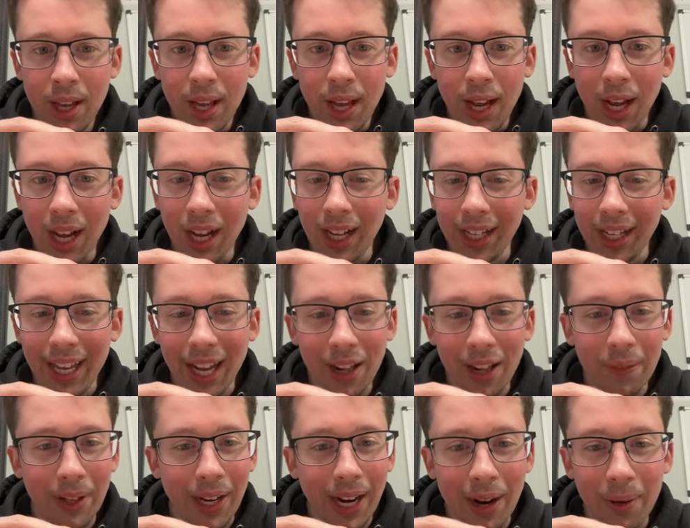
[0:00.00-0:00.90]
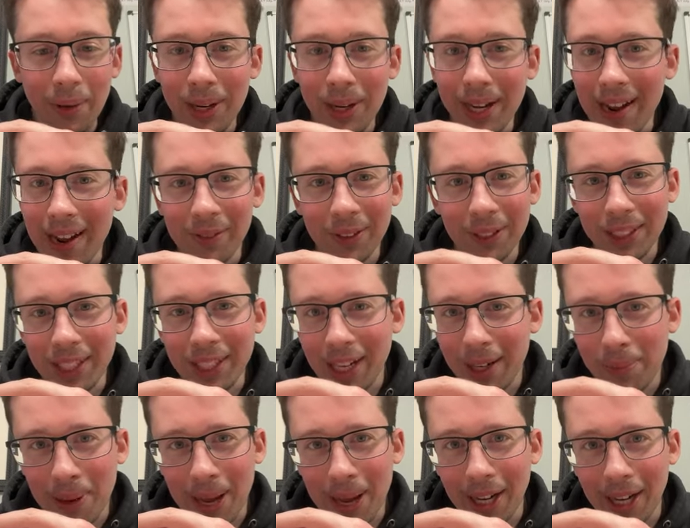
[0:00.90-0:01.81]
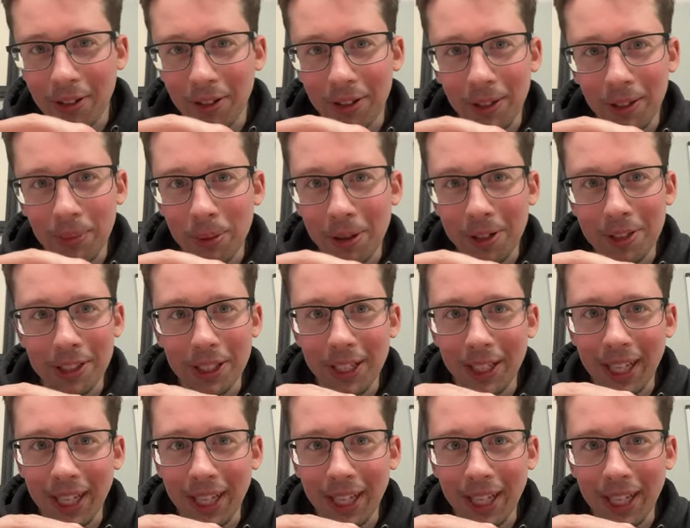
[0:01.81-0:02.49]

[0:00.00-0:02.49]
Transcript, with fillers: Uh, Calvin, I would never take back on to prison.